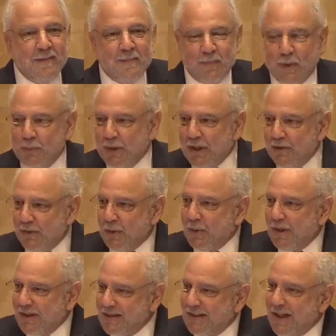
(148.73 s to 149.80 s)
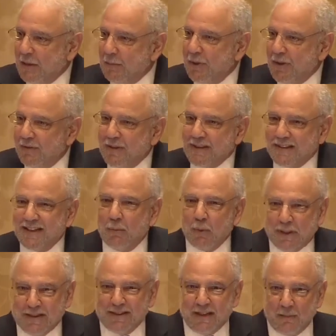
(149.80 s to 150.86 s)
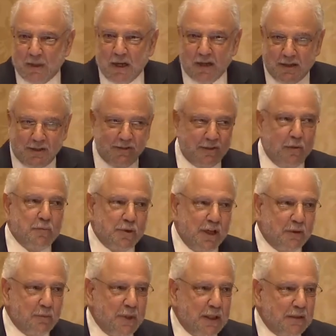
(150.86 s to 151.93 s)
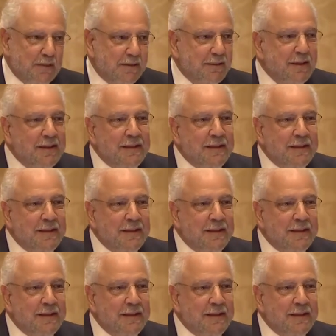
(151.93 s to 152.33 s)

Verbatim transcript: Let me give you an example of a, what a semiotic subject means.